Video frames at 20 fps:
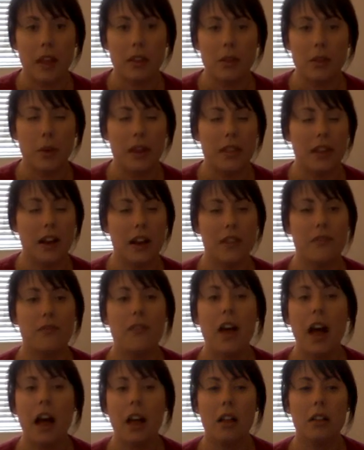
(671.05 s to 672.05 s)
and the way that I
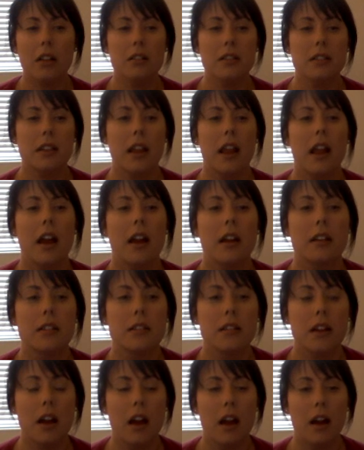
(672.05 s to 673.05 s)
felt,
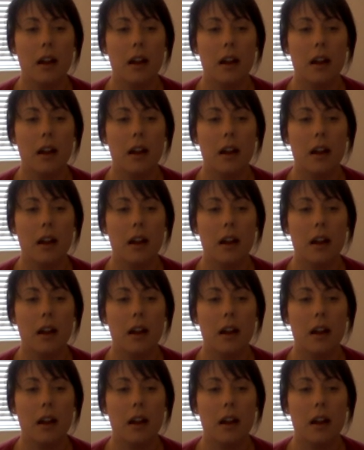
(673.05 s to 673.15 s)
and